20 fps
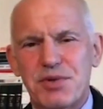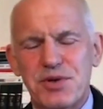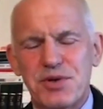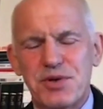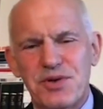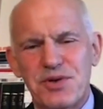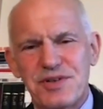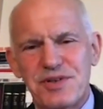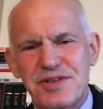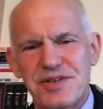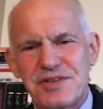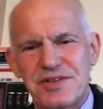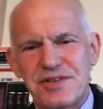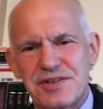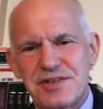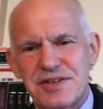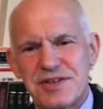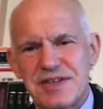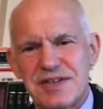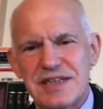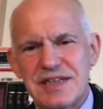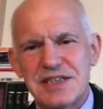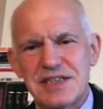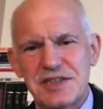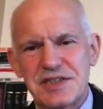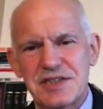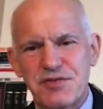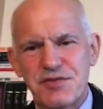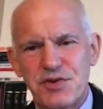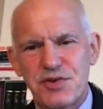Bornozis
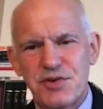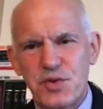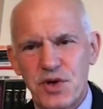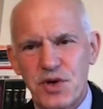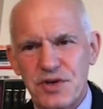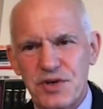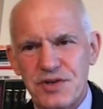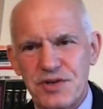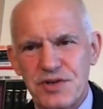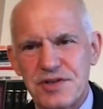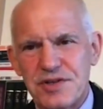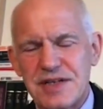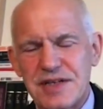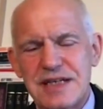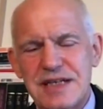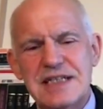just a few words.